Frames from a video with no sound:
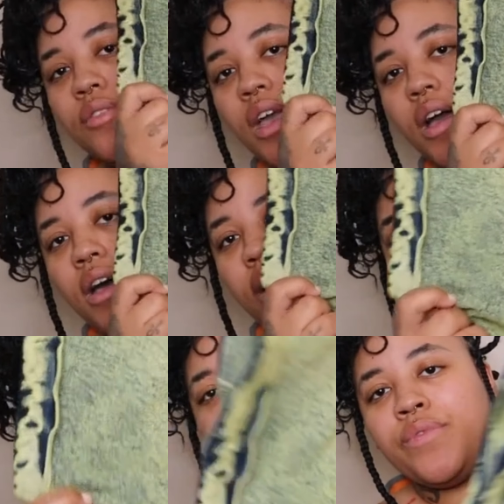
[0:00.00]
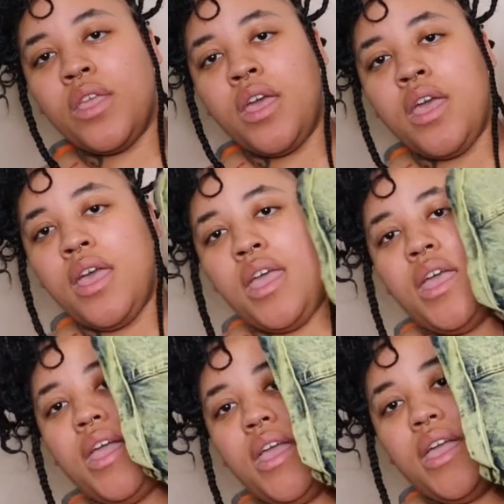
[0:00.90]
y'all,
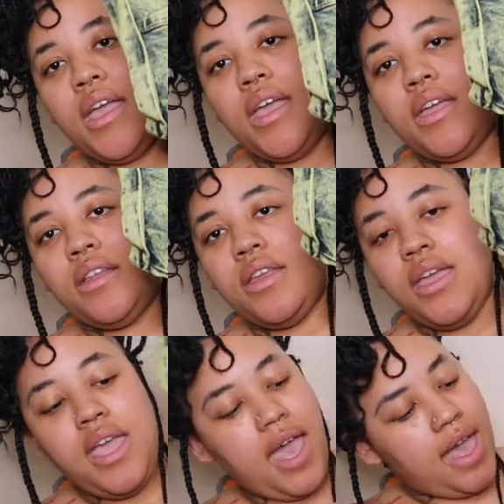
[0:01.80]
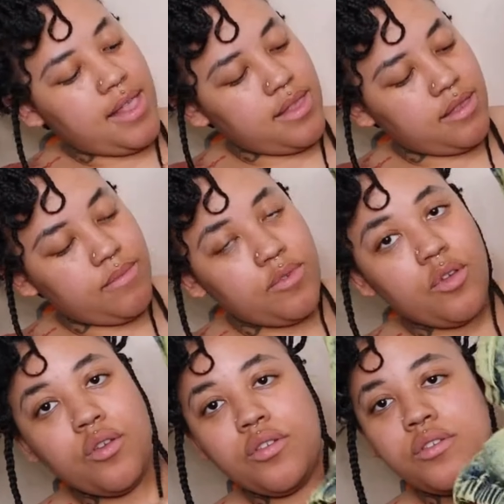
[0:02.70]
and it has some
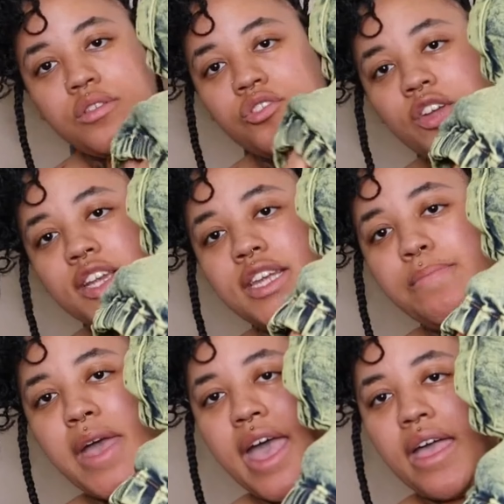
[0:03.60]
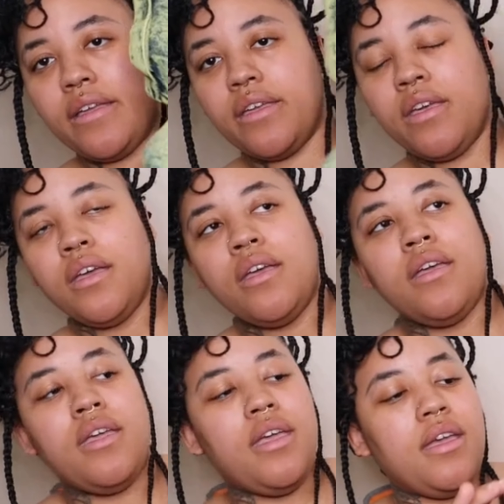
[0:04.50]
stretchy back,
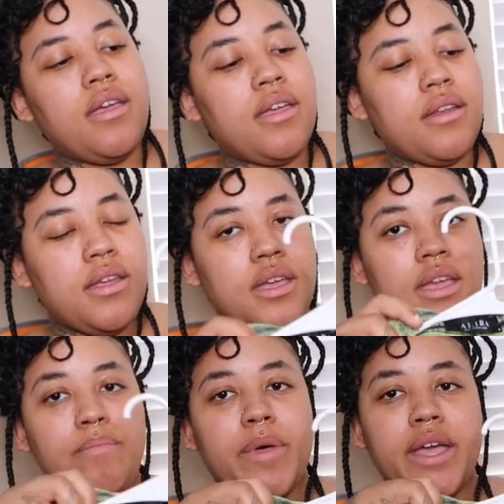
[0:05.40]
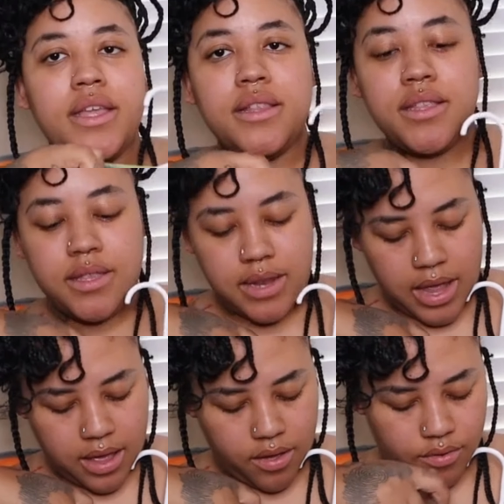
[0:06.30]
and it buttons
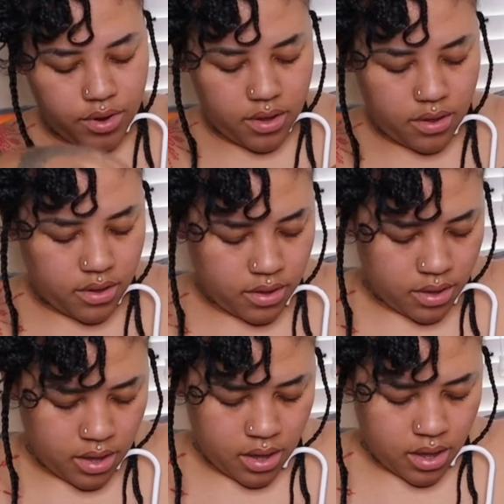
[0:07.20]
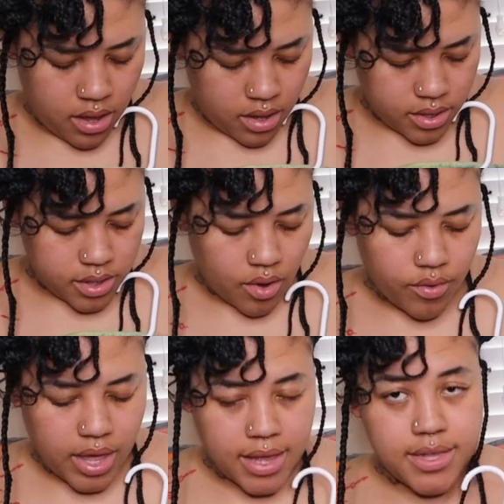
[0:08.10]
down. So
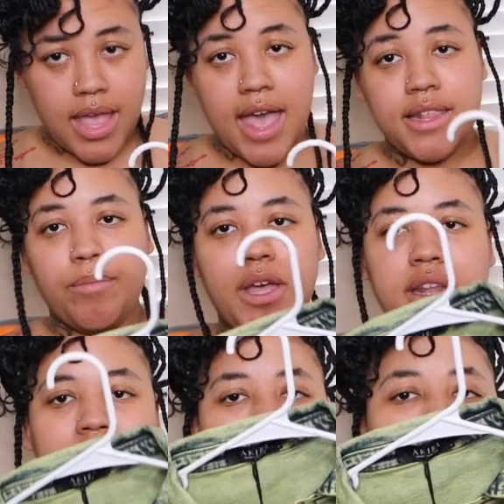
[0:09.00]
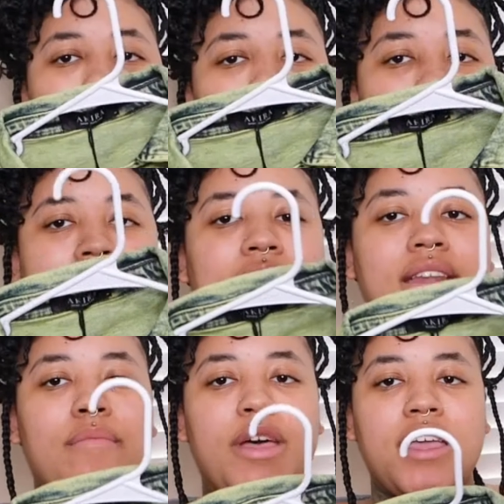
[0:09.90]
yes, it has a button, and it's kind of
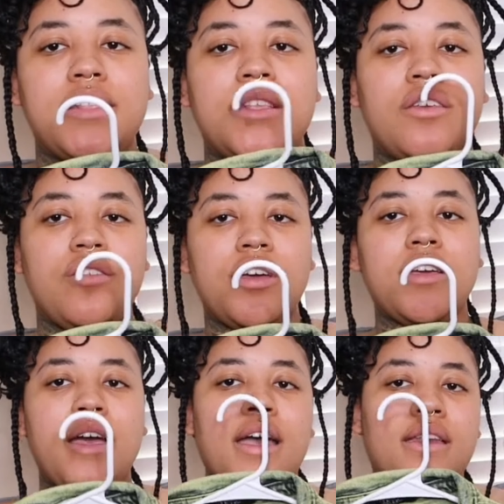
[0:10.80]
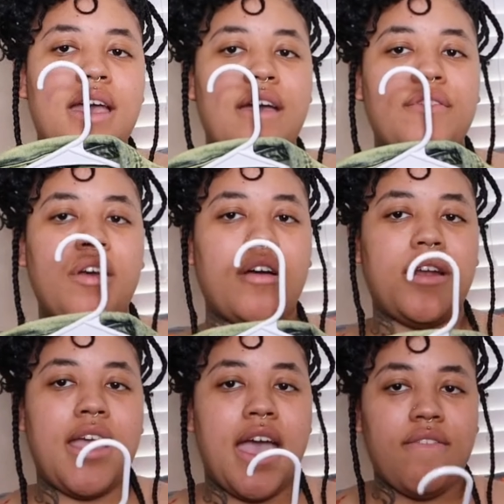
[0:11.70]
hiding the button, so you can kind of have it
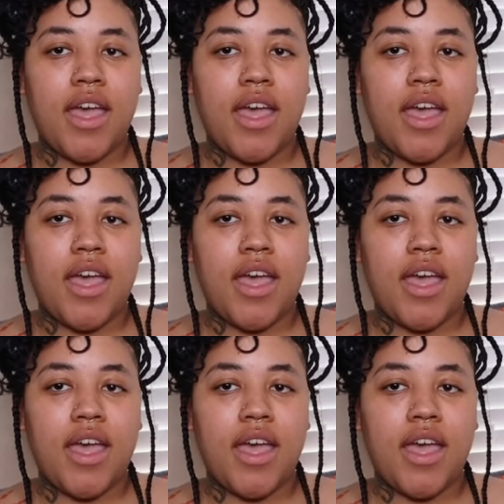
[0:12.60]
on and have